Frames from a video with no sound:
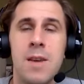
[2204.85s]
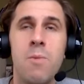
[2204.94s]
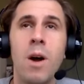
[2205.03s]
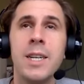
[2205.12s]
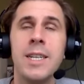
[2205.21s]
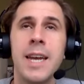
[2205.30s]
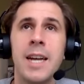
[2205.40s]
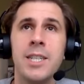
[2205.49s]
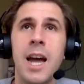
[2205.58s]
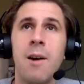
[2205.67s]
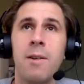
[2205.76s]
wanted to
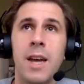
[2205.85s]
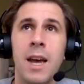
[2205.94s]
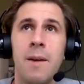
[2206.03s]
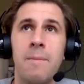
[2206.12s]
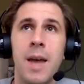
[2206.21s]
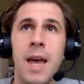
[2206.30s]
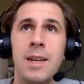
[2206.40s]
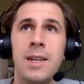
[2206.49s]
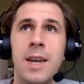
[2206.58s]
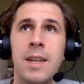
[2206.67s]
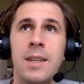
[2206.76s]
cash out,
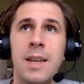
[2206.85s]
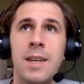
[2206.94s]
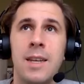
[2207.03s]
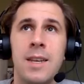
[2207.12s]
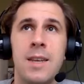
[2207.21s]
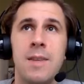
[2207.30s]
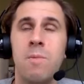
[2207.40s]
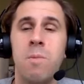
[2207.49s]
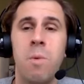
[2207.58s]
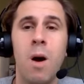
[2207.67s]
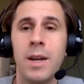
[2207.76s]
and that he
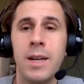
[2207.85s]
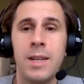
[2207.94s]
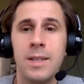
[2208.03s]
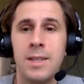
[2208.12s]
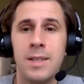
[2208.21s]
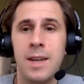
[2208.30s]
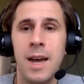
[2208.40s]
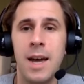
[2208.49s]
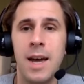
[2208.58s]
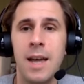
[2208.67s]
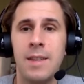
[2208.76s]
wanted
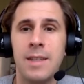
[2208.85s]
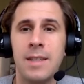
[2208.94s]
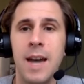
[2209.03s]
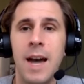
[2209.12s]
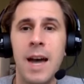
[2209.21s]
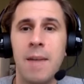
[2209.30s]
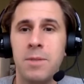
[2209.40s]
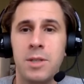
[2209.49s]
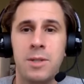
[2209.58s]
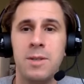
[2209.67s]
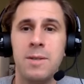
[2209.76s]
at the time
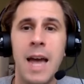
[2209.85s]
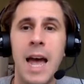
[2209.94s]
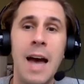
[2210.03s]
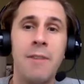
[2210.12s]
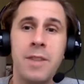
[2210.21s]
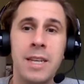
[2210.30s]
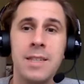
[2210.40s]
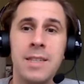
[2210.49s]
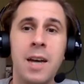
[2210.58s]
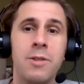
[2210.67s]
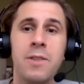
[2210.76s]
to have these
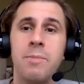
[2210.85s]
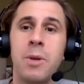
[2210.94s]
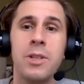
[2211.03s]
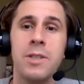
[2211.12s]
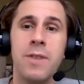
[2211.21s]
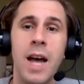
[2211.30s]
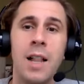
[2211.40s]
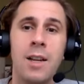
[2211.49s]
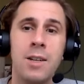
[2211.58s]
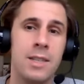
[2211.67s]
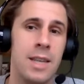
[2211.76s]
hundreds of millions of
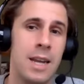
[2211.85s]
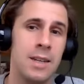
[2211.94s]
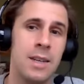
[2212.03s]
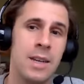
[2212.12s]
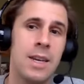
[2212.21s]
dollars that